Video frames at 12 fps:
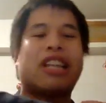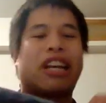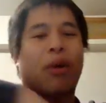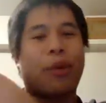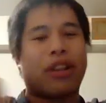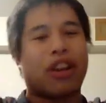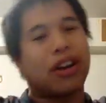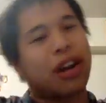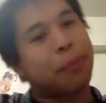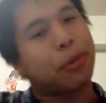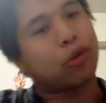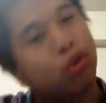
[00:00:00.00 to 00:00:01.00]
They're going to win their
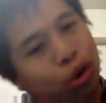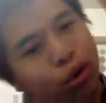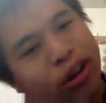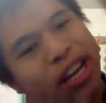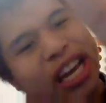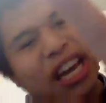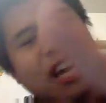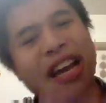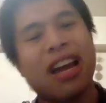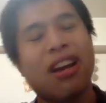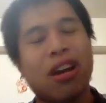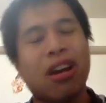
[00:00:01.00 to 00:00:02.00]
number
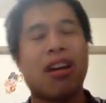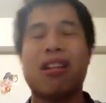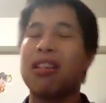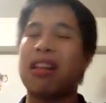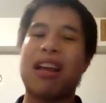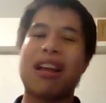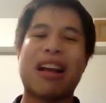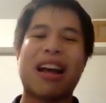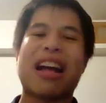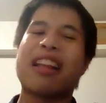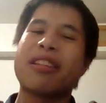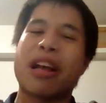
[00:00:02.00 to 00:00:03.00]
3.
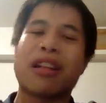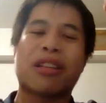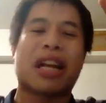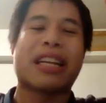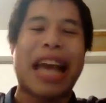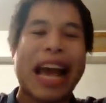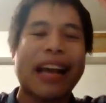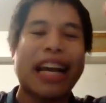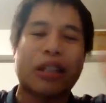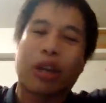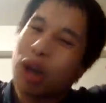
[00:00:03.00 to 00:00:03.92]
The Yankees are